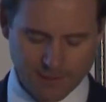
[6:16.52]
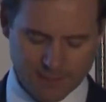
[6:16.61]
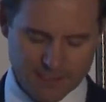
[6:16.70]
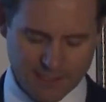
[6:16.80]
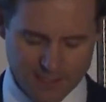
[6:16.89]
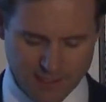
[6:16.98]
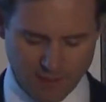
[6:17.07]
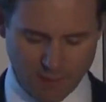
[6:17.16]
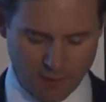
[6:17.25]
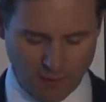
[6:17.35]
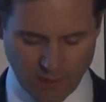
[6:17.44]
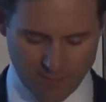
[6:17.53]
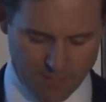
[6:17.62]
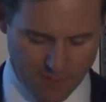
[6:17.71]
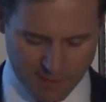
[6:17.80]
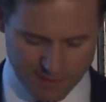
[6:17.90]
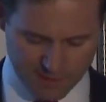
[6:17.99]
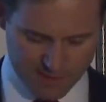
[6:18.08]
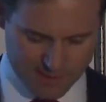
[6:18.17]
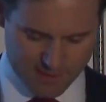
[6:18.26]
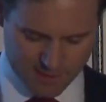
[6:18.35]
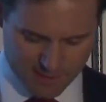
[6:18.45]
Essentially what all that means
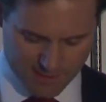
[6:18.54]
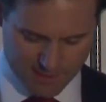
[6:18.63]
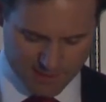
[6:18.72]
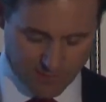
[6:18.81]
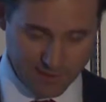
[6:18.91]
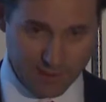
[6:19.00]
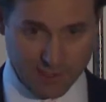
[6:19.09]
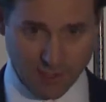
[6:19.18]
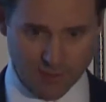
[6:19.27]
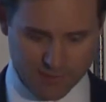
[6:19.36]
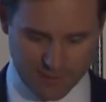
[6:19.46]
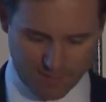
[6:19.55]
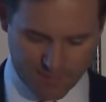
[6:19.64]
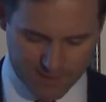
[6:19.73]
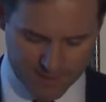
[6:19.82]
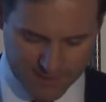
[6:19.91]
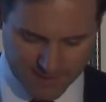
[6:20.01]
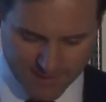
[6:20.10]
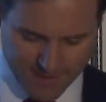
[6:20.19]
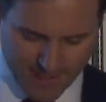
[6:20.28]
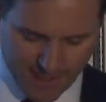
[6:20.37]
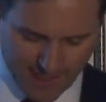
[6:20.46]
is when you sold something,
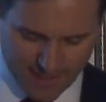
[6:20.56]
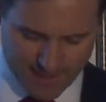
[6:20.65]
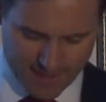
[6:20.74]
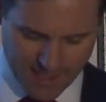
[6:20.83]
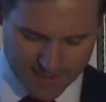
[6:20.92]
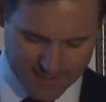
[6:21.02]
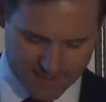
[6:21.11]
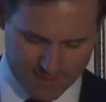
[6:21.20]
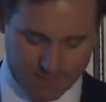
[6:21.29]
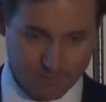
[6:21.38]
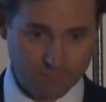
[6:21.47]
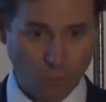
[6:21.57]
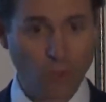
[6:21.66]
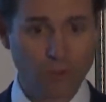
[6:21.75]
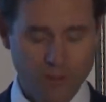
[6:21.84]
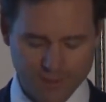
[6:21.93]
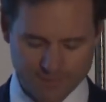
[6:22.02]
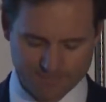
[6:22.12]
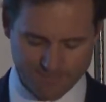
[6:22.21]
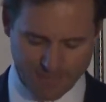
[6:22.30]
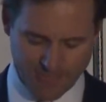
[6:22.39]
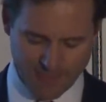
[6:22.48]
it has to work
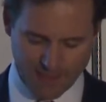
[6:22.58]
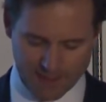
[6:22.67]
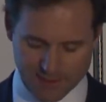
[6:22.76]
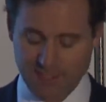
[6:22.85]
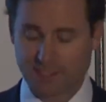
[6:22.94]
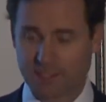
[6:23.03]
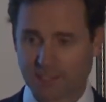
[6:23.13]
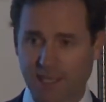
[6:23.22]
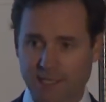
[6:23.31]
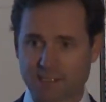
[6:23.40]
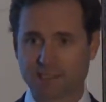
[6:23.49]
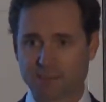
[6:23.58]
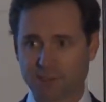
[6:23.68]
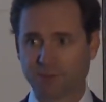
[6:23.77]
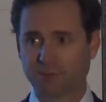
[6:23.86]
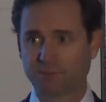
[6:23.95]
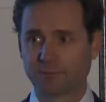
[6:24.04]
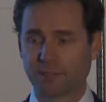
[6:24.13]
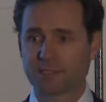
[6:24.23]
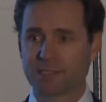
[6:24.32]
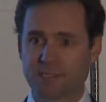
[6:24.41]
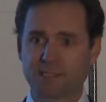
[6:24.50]
and essentially has to do what
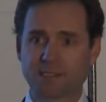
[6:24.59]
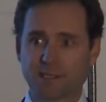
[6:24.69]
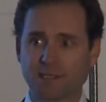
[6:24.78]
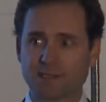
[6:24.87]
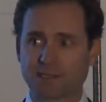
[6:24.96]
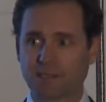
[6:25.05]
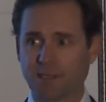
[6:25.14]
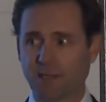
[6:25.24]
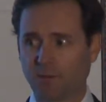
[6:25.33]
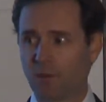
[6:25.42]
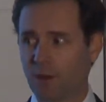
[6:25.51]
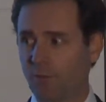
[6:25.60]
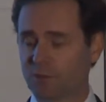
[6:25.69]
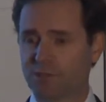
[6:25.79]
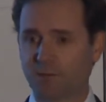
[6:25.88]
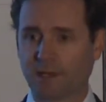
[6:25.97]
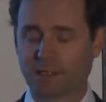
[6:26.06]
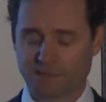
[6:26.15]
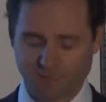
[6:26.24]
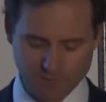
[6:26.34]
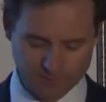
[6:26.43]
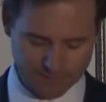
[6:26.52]
it says it does and what you asked
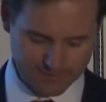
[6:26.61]
for.